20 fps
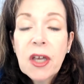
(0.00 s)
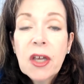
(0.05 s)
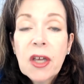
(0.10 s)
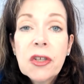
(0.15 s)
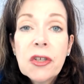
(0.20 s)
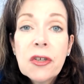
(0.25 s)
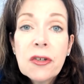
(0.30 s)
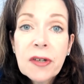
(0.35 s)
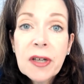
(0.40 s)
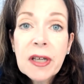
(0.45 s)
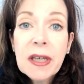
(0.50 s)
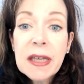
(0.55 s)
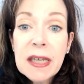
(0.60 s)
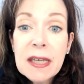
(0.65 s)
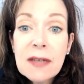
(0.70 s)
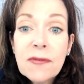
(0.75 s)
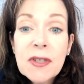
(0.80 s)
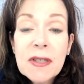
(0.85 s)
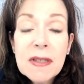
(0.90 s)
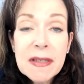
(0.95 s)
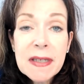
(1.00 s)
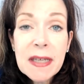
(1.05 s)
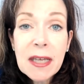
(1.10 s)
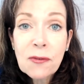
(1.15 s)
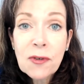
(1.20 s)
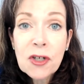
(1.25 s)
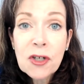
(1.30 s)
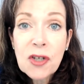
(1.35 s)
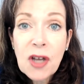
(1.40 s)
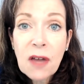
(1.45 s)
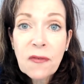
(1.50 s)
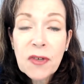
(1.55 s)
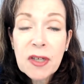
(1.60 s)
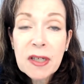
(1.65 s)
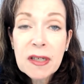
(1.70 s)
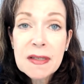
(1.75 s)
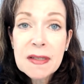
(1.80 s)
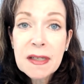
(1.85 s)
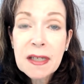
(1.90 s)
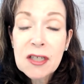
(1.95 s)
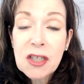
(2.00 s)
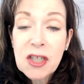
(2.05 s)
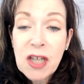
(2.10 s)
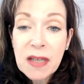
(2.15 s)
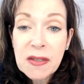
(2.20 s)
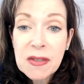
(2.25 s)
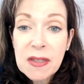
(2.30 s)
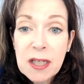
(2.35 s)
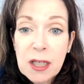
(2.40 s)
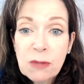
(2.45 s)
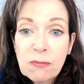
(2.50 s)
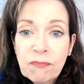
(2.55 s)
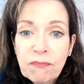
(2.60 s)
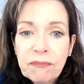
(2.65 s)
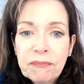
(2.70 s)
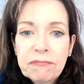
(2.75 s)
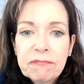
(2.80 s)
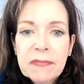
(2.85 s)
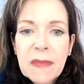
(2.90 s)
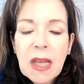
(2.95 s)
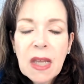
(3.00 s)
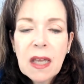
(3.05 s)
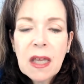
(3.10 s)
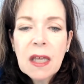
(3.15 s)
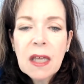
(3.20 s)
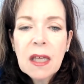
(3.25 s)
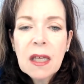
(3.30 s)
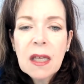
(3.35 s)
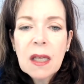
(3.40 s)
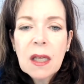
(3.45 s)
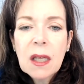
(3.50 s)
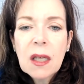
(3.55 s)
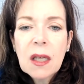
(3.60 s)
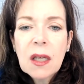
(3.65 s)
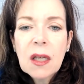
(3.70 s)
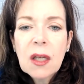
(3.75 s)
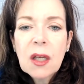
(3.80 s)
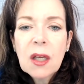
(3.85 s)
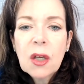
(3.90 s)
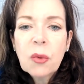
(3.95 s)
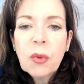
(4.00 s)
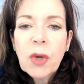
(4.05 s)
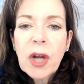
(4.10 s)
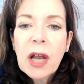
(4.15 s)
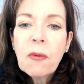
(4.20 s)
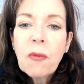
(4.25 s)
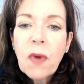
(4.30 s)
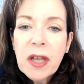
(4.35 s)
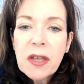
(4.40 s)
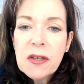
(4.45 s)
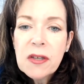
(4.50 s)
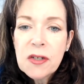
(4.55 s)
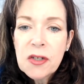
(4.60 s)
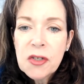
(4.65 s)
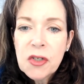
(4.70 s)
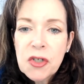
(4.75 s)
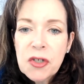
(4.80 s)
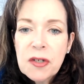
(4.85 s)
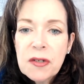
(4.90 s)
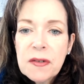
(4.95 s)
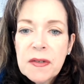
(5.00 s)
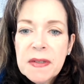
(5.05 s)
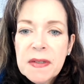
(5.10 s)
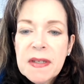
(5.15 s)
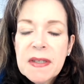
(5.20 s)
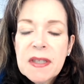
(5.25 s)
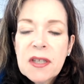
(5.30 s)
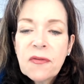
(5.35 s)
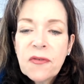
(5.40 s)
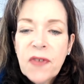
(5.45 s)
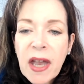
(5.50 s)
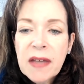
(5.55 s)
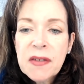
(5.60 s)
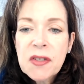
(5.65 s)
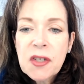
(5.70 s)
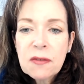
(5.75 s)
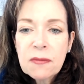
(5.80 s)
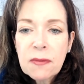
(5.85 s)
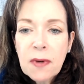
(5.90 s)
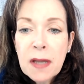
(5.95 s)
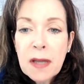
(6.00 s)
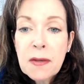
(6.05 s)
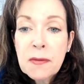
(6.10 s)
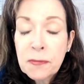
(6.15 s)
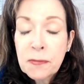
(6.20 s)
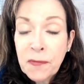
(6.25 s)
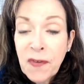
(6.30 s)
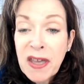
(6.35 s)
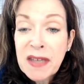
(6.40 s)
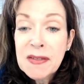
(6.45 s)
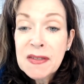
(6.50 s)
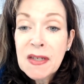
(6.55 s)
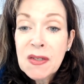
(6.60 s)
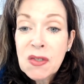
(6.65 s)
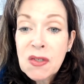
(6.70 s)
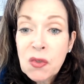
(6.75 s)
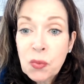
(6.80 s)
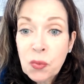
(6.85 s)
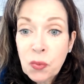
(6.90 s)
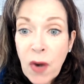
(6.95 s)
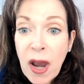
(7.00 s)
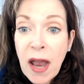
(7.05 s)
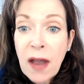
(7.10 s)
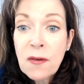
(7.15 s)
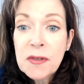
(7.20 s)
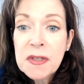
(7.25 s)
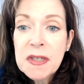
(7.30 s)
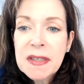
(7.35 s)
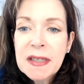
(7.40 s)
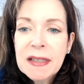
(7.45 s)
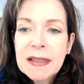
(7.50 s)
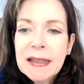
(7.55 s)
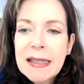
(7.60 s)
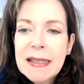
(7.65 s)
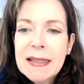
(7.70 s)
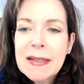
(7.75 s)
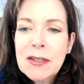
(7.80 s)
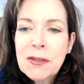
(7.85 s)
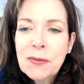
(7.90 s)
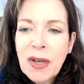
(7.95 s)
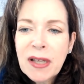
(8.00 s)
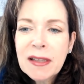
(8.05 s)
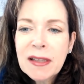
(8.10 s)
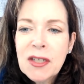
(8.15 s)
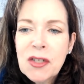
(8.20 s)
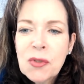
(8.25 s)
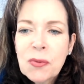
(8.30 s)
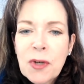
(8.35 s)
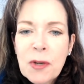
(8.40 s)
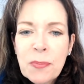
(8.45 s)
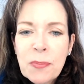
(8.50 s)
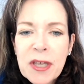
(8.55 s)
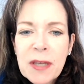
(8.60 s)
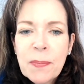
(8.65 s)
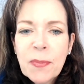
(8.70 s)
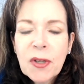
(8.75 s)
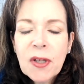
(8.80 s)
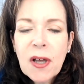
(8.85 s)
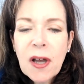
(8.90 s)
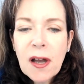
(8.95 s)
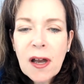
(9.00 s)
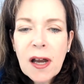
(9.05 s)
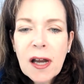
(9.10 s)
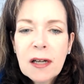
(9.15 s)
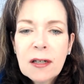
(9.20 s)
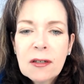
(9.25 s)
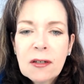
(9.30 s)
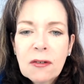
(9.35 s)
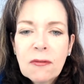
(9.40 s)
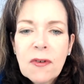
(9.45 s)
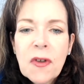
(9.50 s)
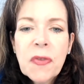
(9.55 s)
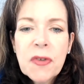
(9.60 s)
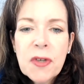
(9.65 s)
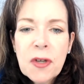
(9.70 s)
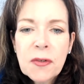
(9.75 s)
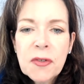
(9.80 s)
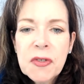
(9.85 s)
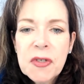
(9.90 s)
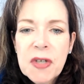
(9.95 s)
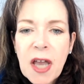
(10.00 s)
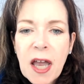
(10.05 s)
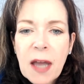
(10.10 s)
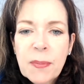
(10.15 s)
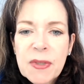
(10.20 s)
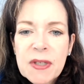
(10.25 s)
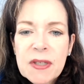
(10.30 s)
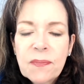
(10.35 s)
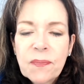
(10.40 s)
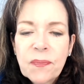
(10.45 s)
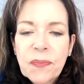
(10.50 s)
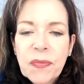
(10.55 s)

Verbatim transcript: You can even see where traffic is congested. What I want you to choose is the fastest route, fastest route that leads directly to where people are with no stops.